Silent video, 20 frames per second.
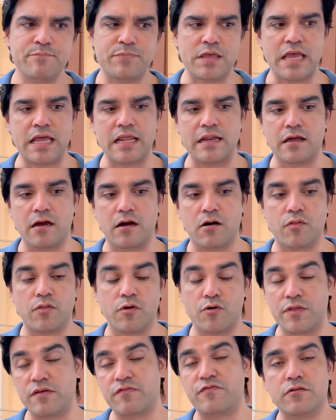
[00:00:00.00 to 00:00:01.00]
And
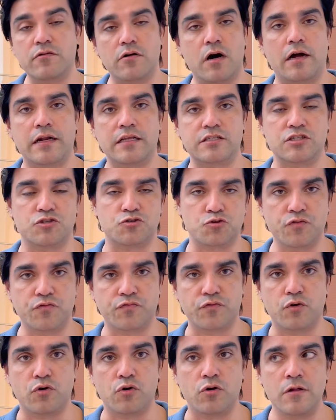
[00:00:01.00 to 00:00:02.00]
although they feel honest and
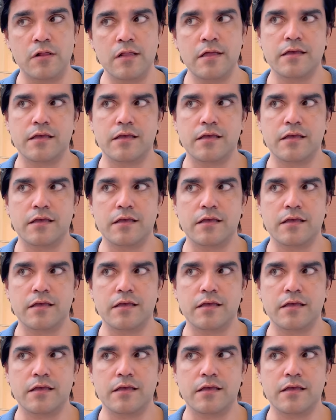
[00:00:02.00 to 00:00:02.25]
truthful,